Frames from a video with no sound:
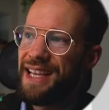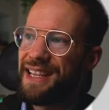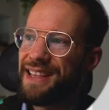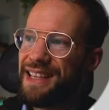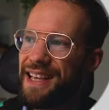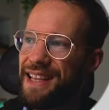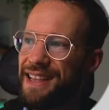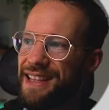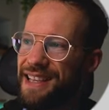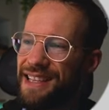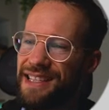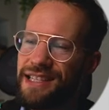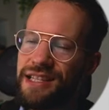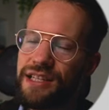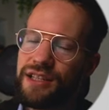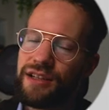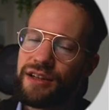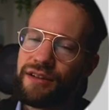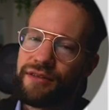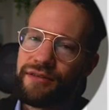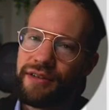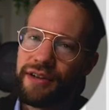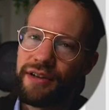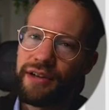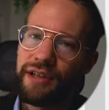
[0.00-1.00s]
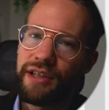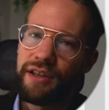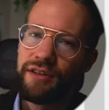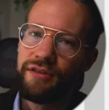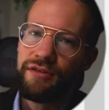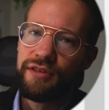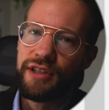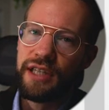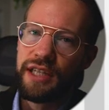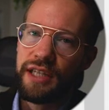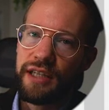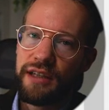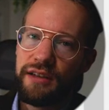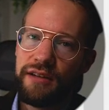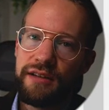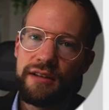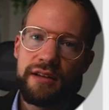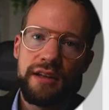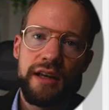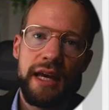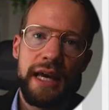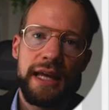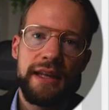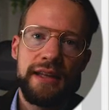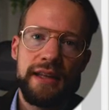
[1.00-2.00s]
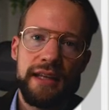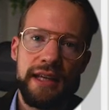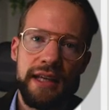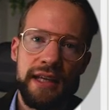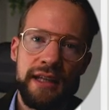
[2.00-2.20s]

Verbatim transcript: Then this is not very convenient, and the